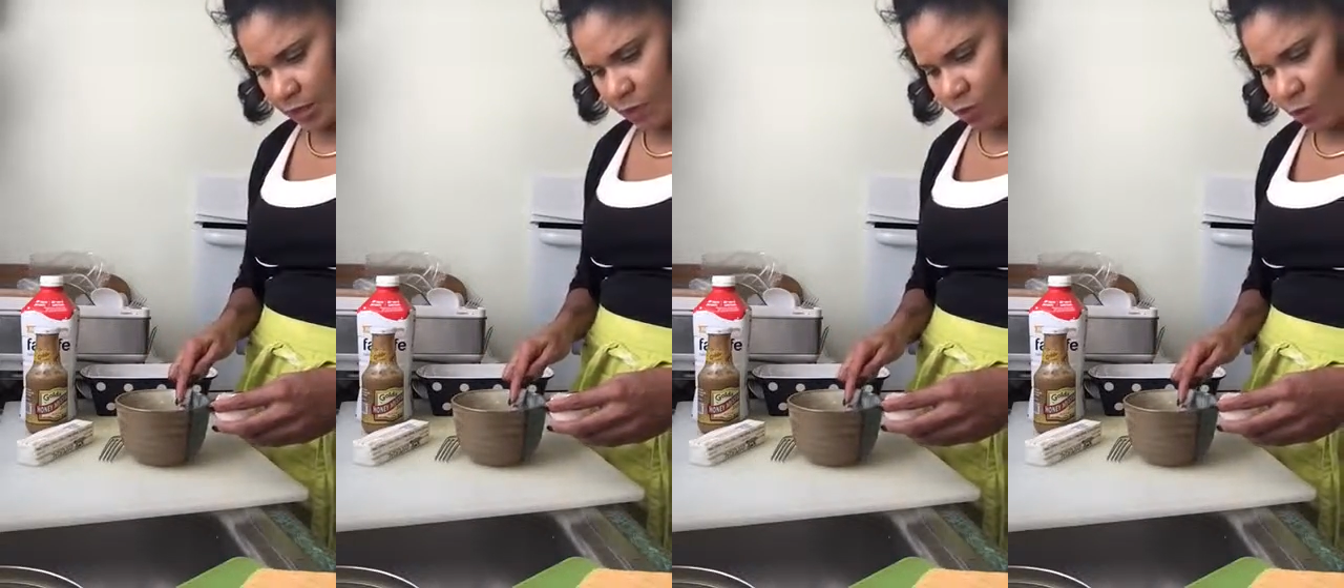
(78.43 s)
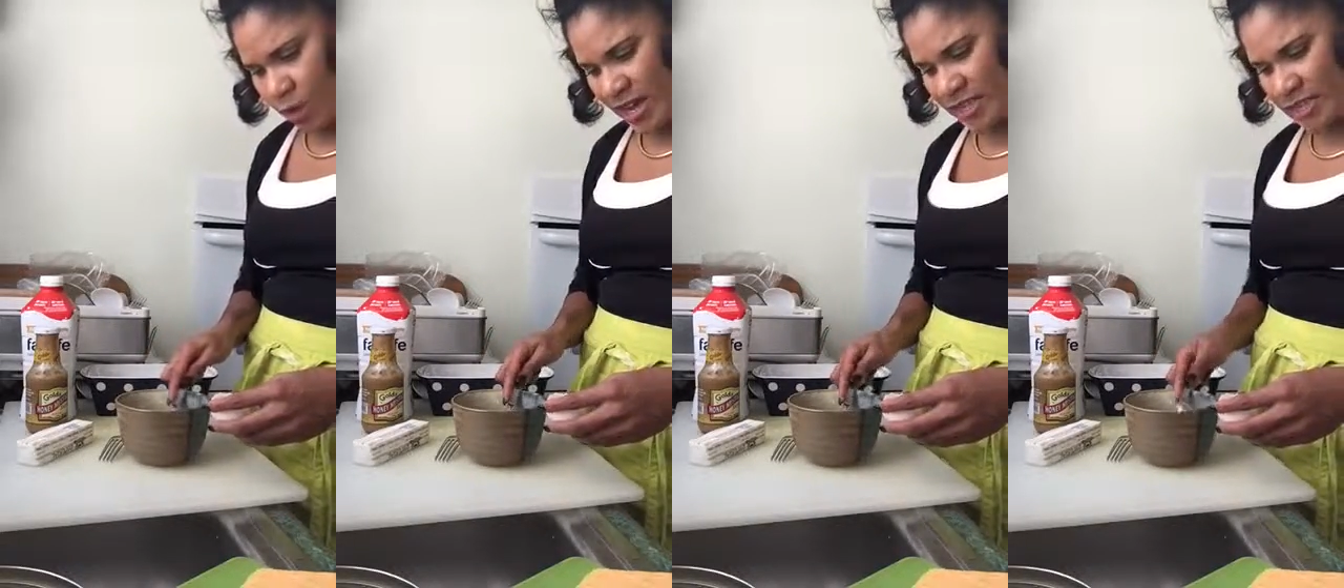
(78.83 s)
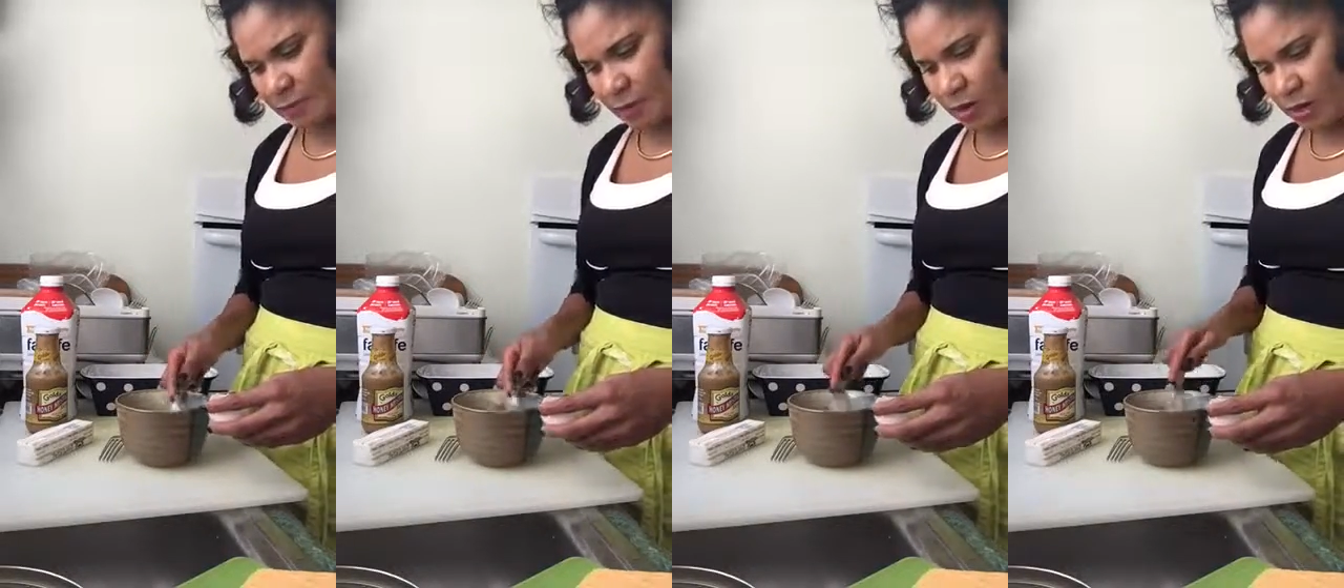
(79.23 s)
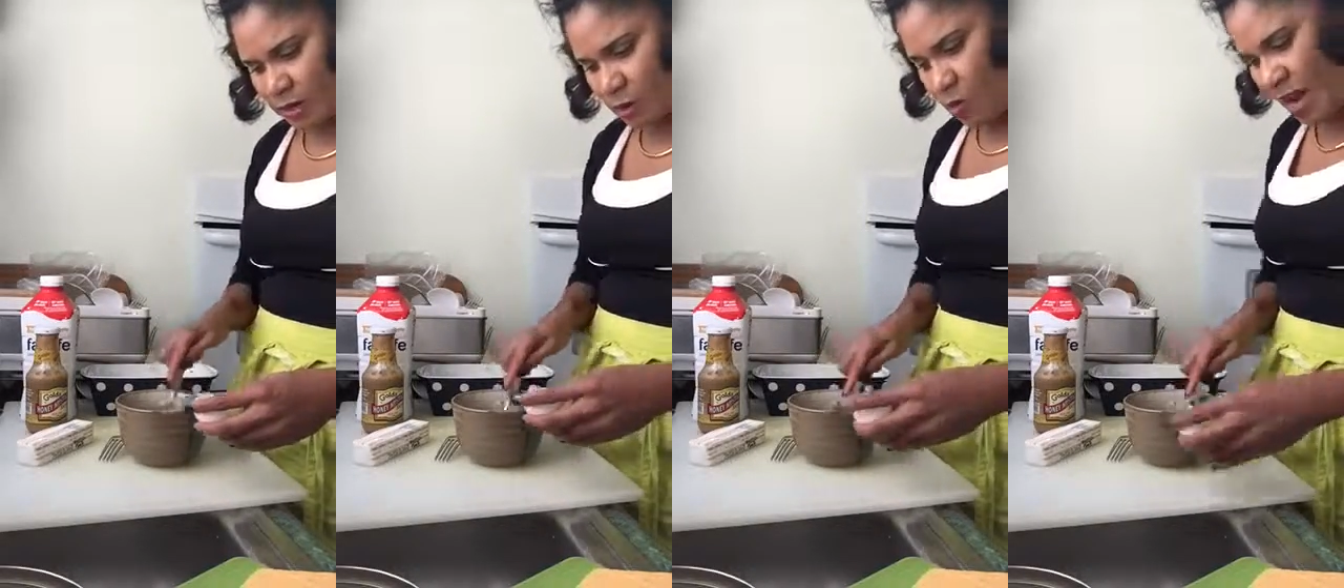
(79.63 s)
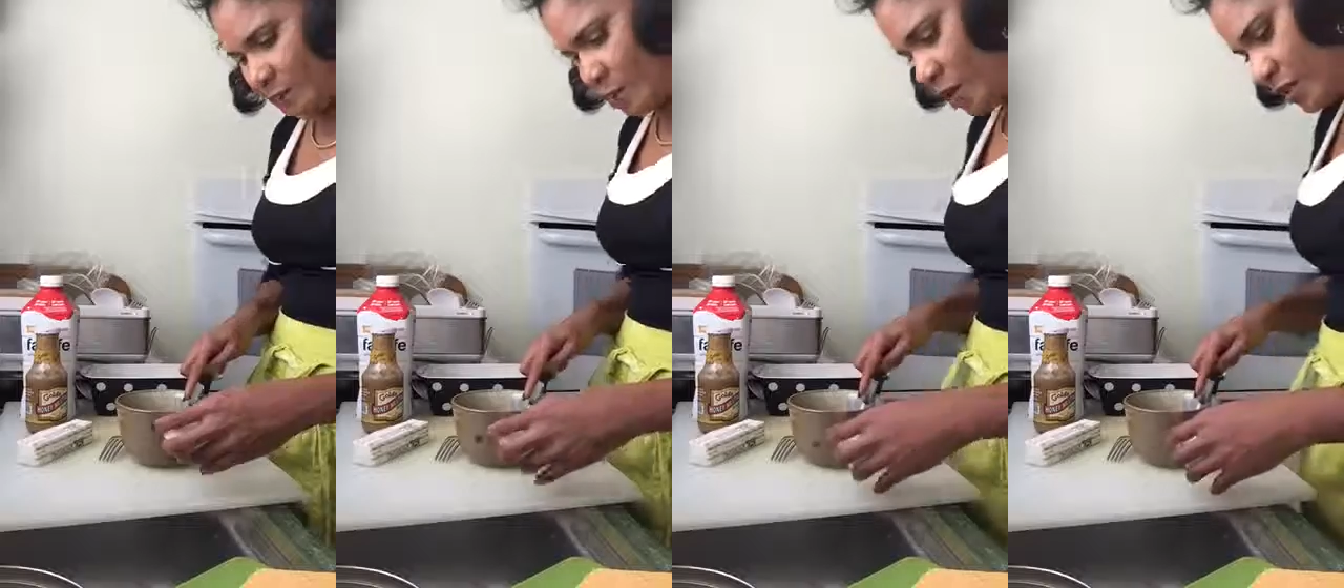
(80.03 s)
It's the whitest part, it's the
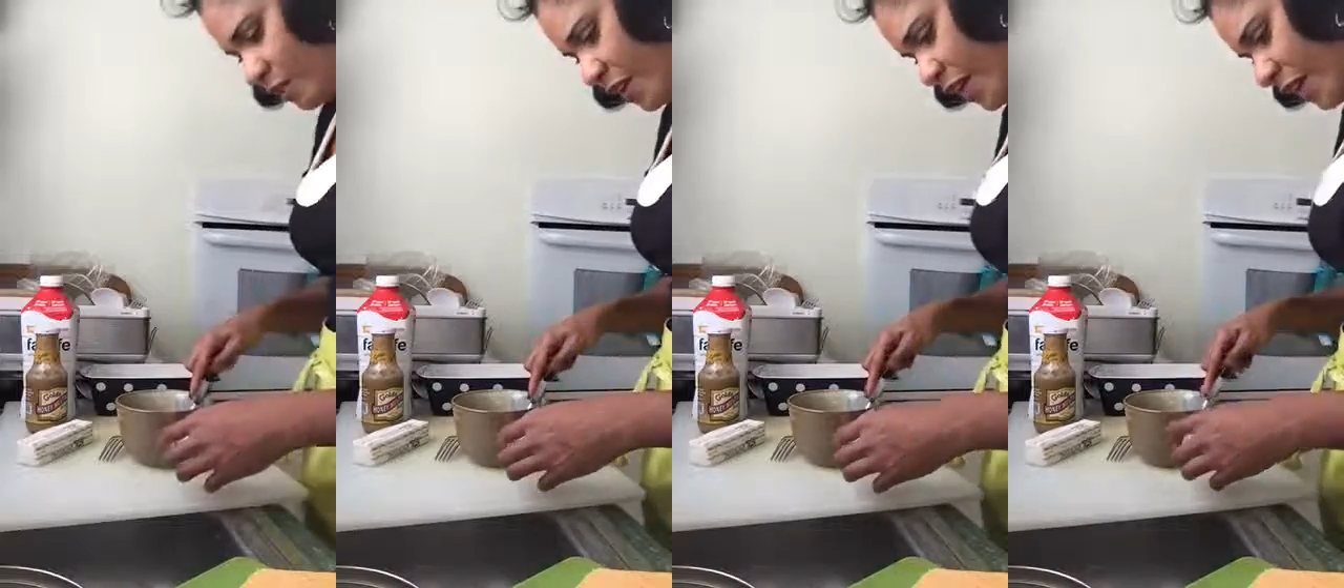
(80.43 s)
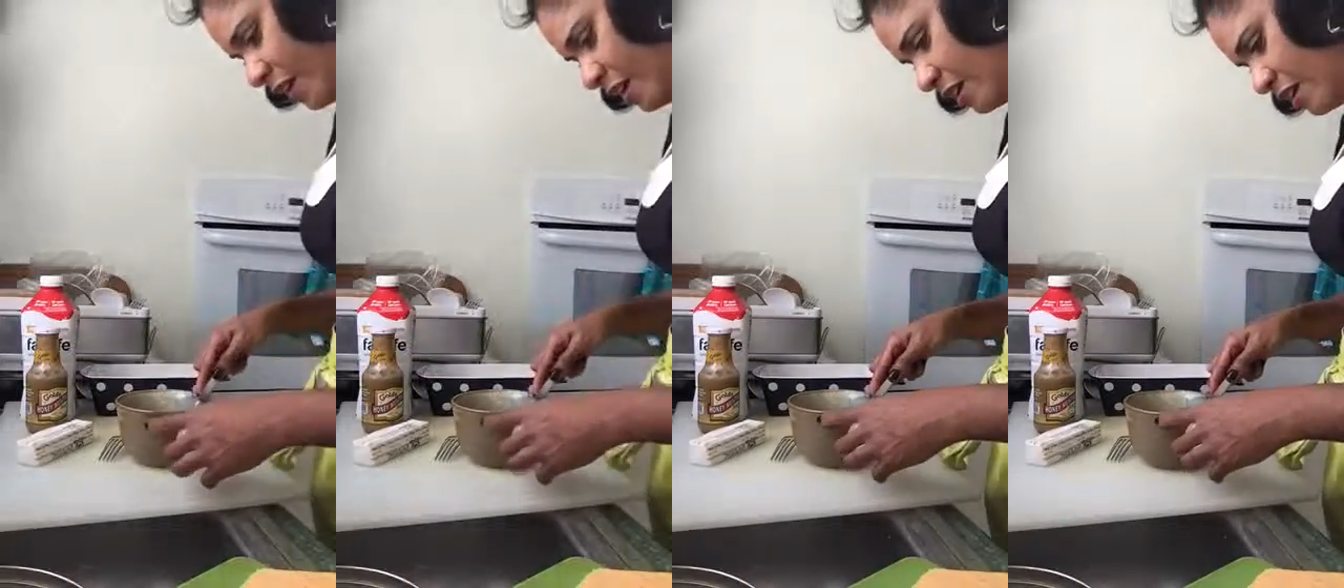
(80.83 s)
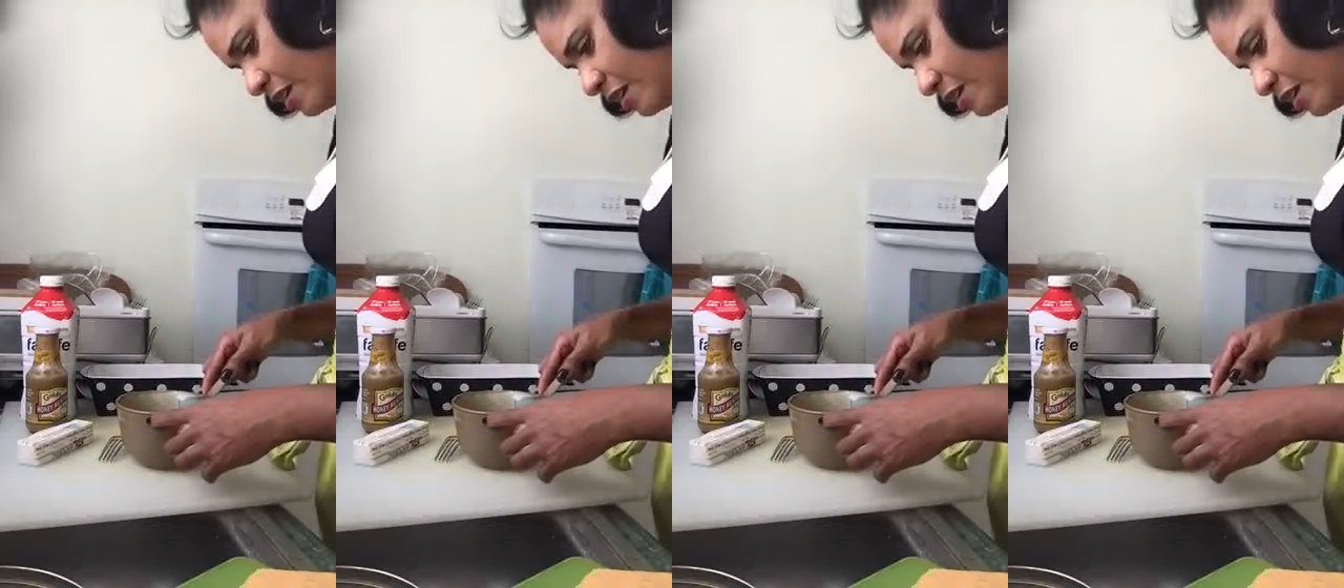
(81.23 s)
white part of the egg.